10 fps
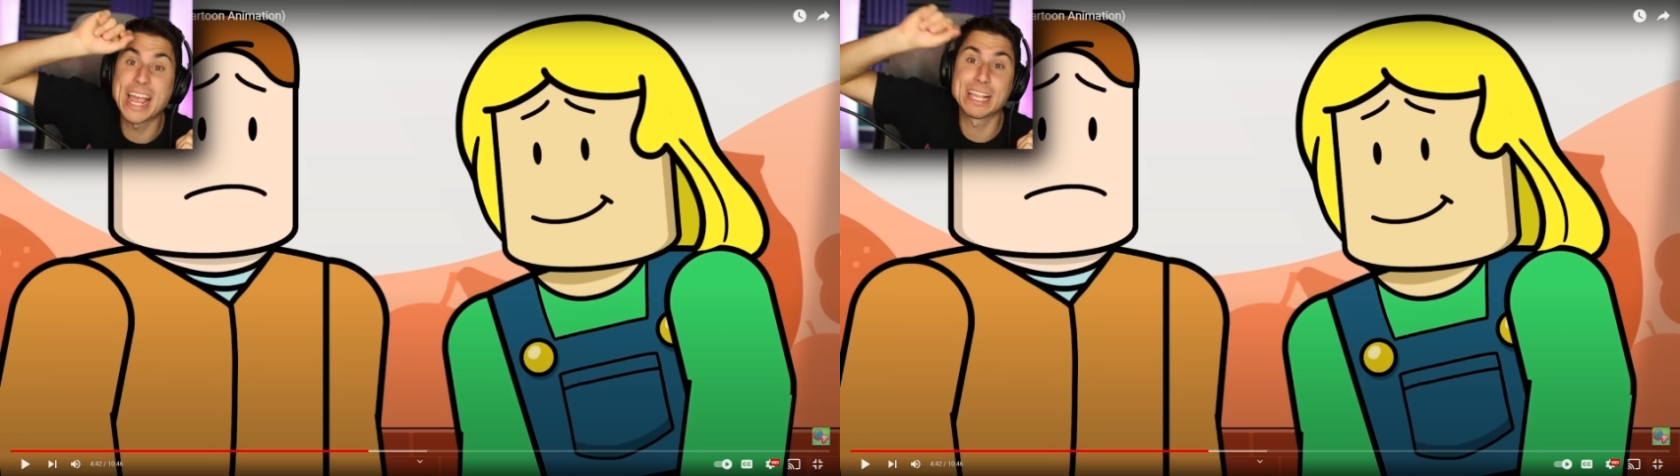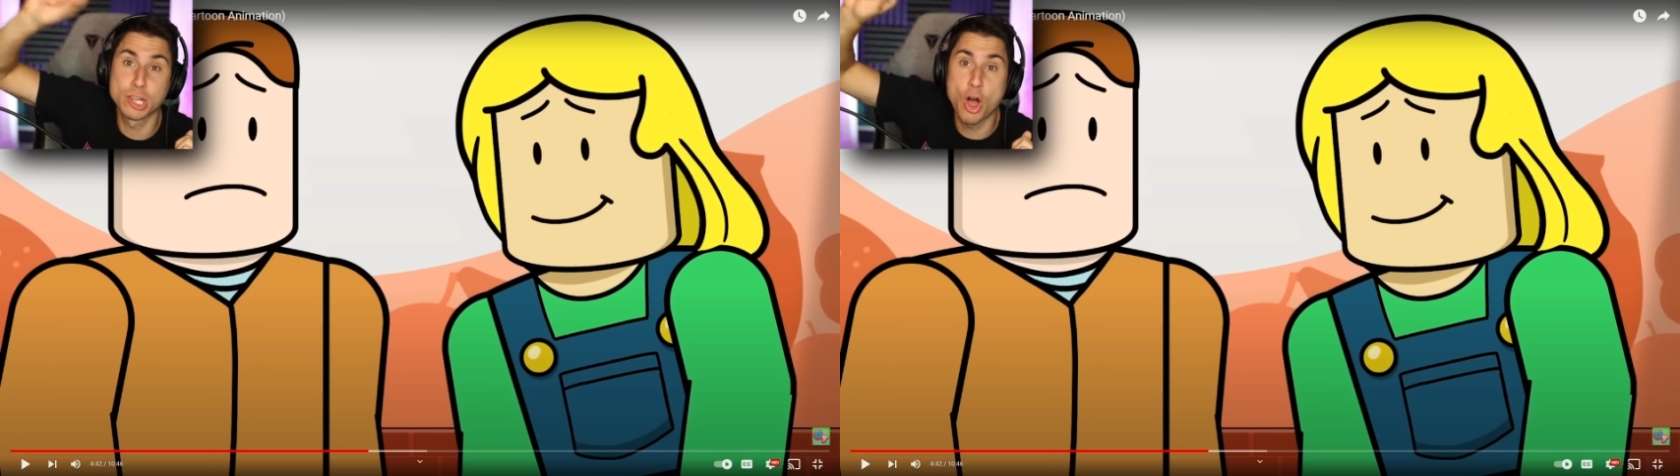
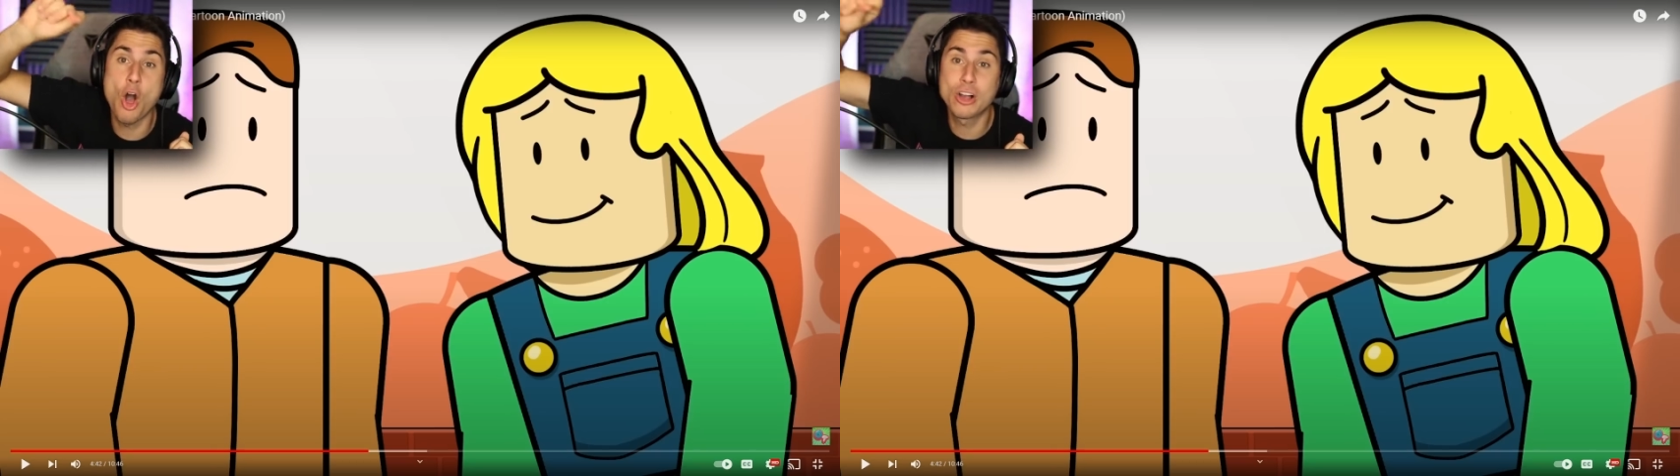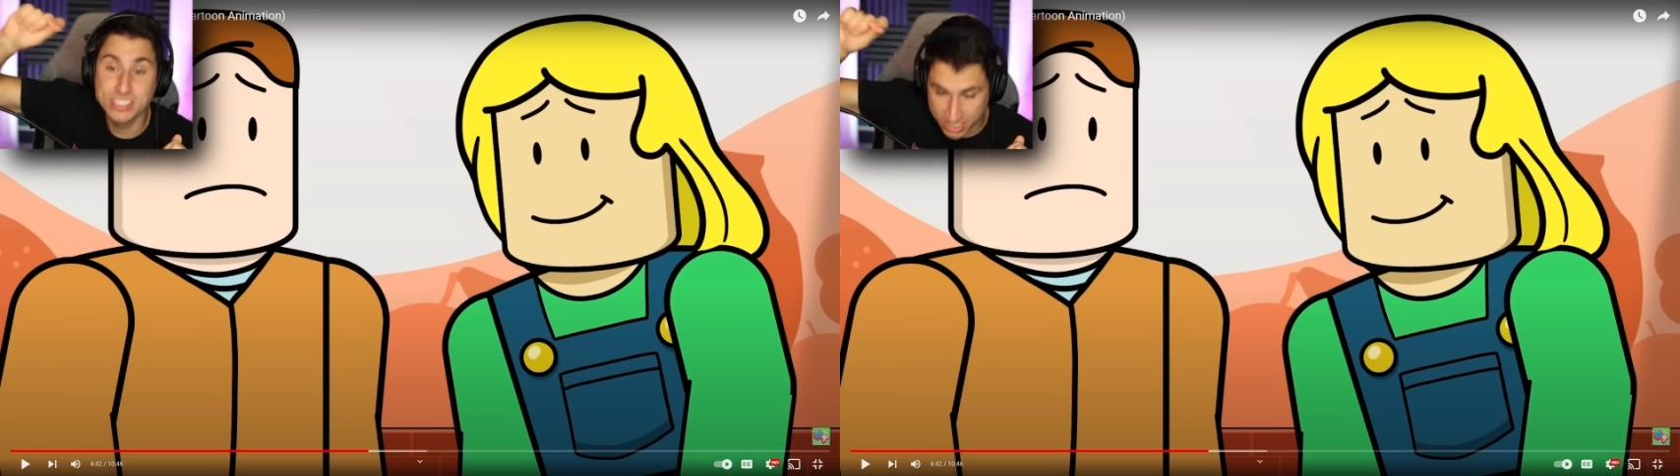a
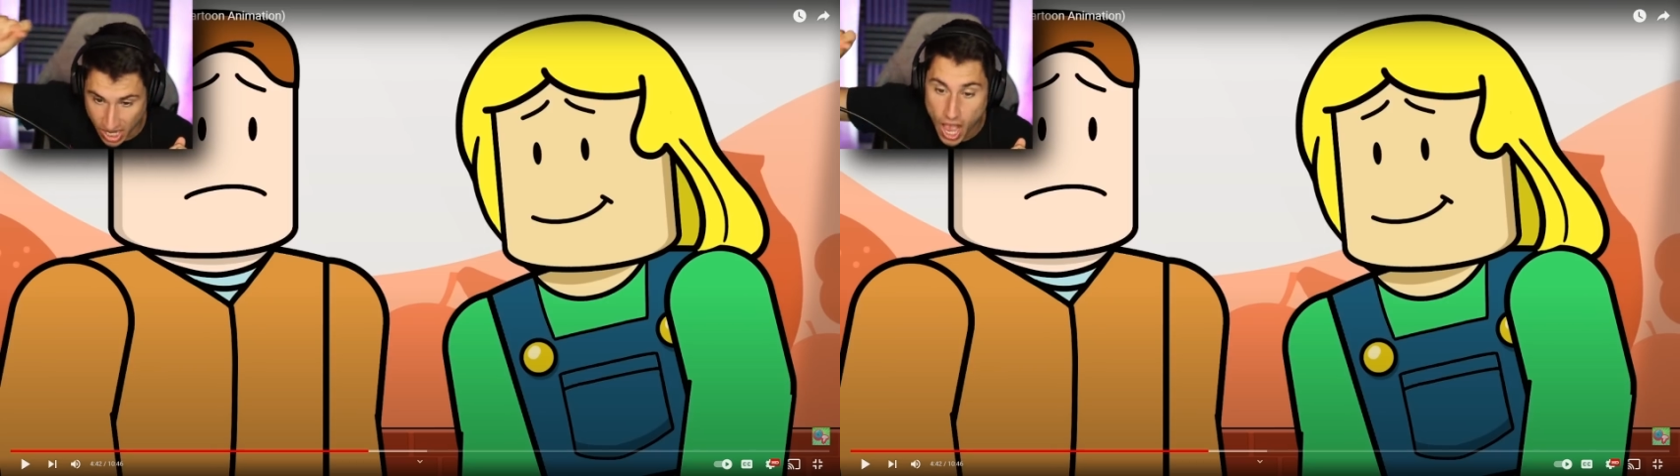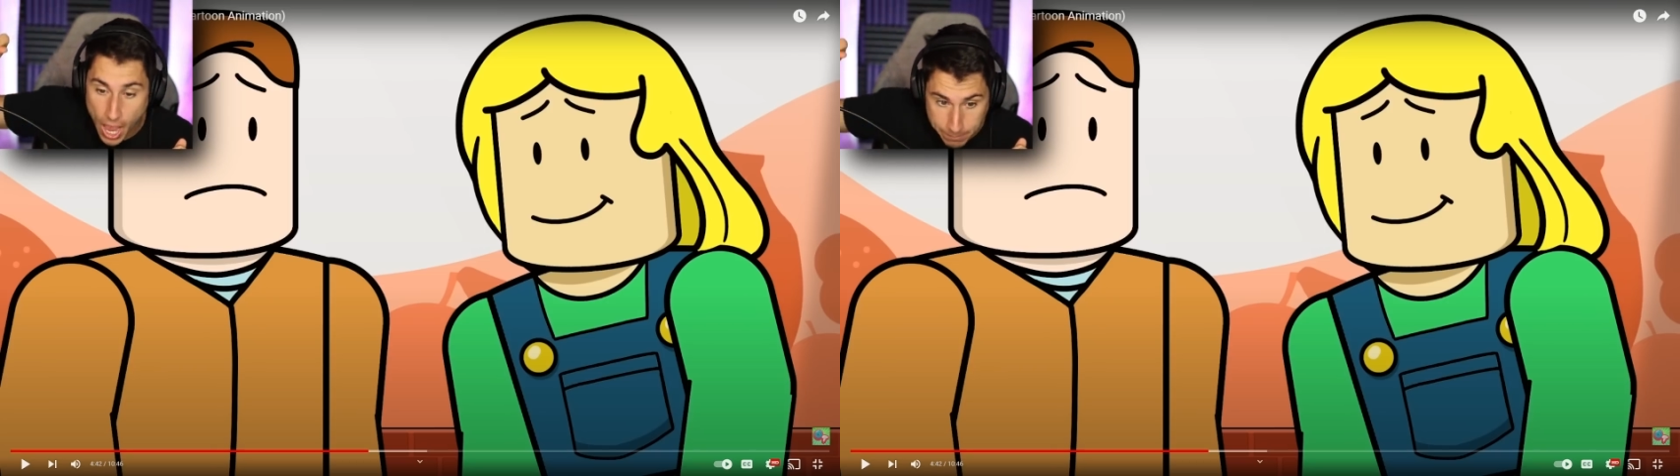long
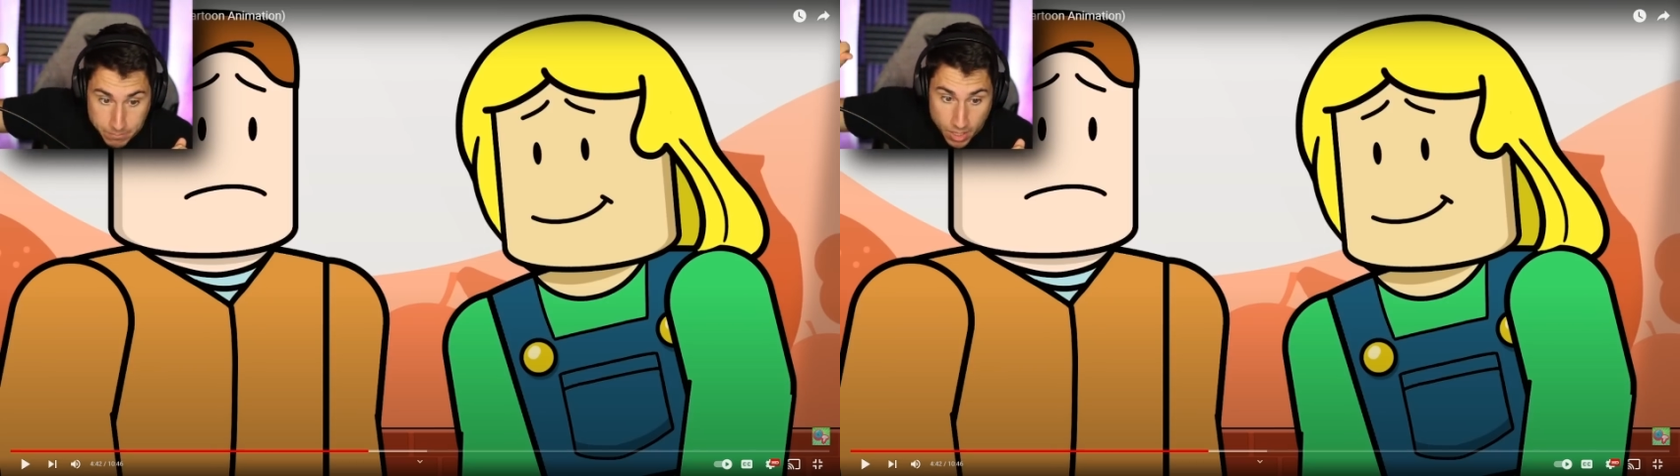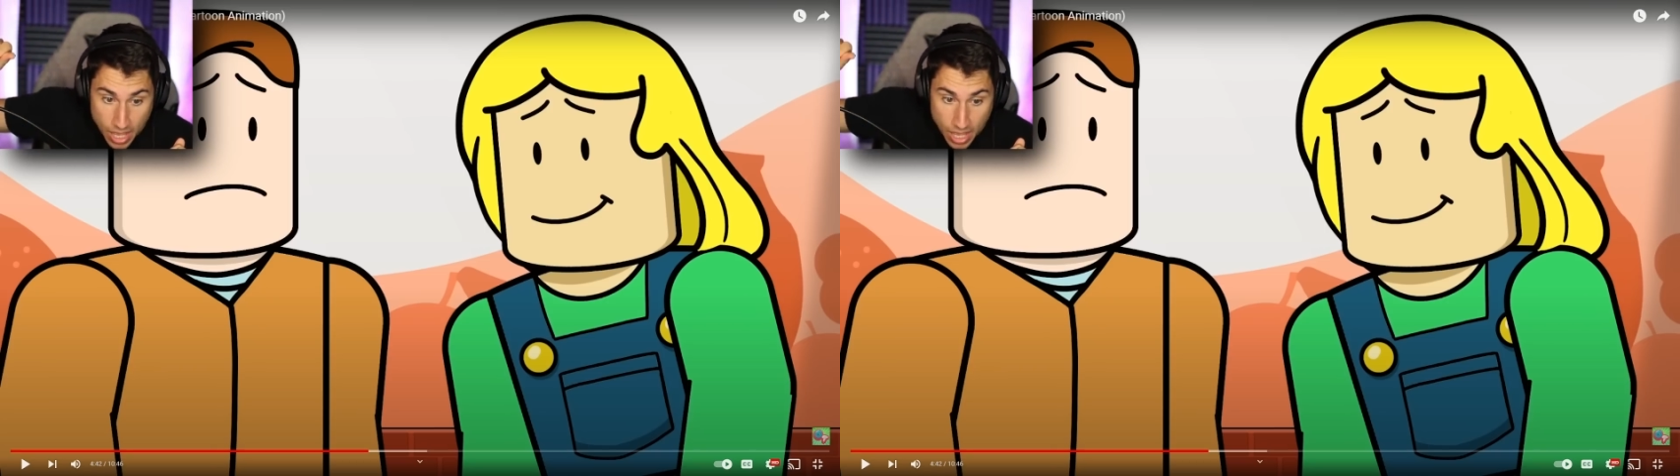time